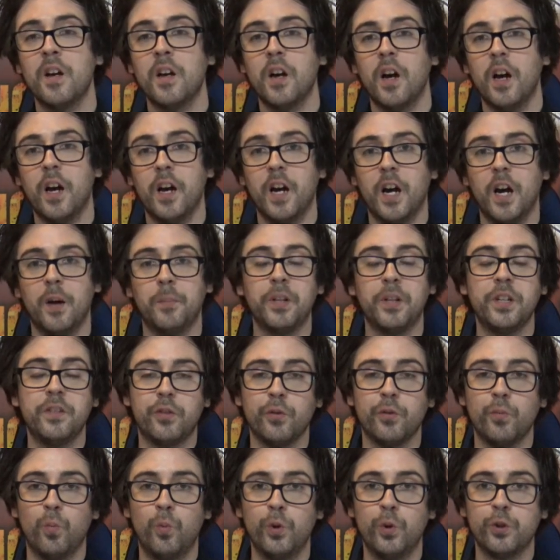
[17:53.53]
I believe
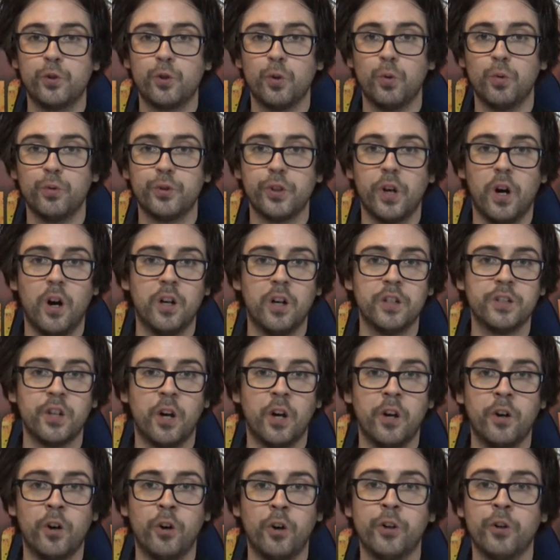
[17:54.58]
the wound rolls are
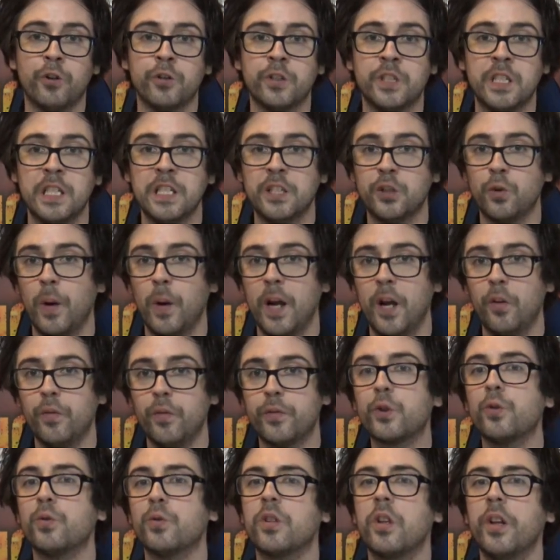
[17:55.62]
done on your D12,
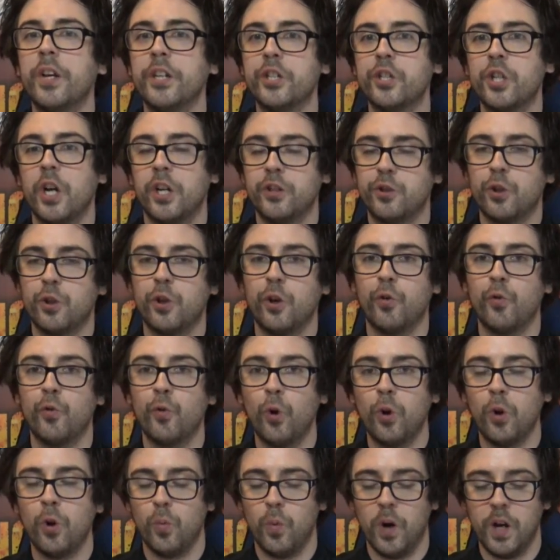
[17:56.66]
so it's less chance you're going to
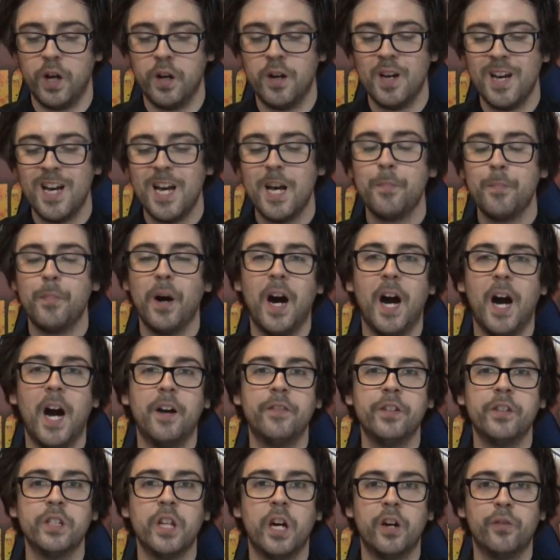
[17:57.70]
roll a 1, but
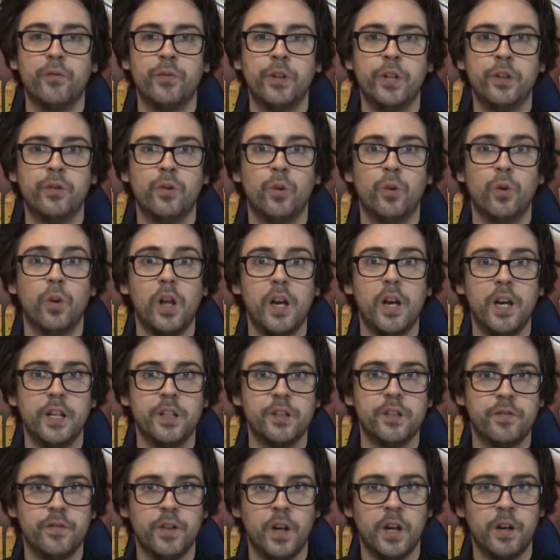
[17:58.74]
having that reroll
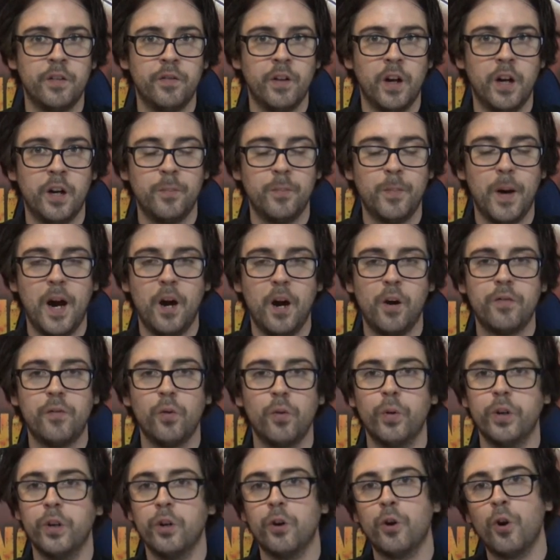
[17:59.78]
is very, very
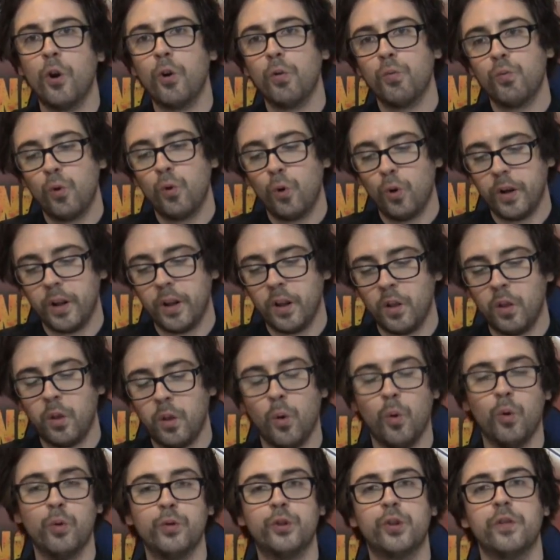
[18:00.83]
powerful, and you're not rolling
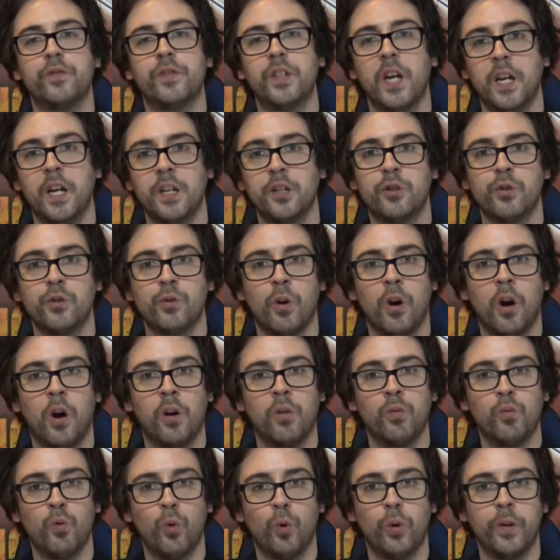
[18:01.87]
loads of dice, you are
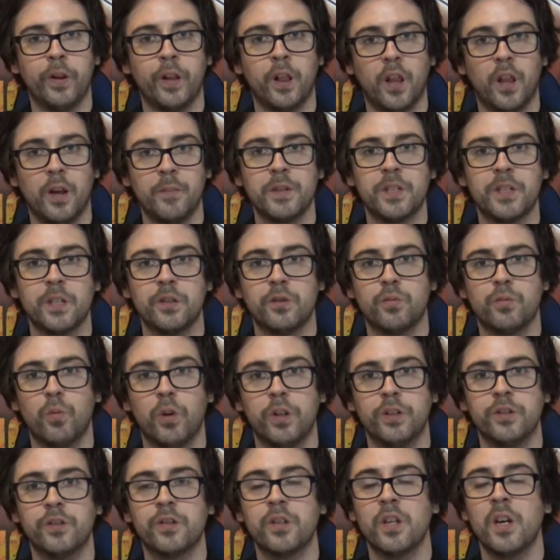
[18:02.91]
rolling limited
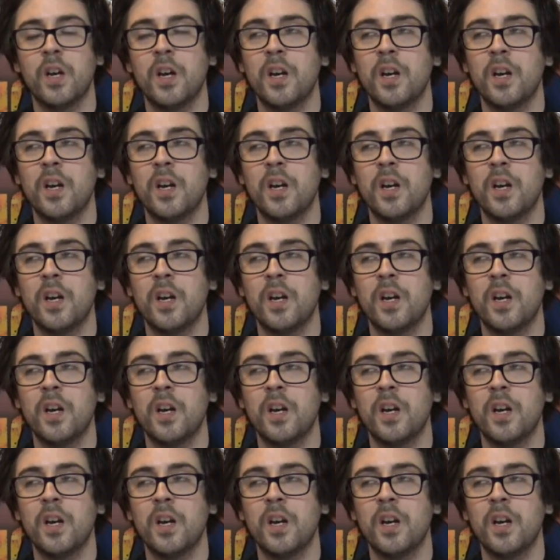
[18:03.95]
ones.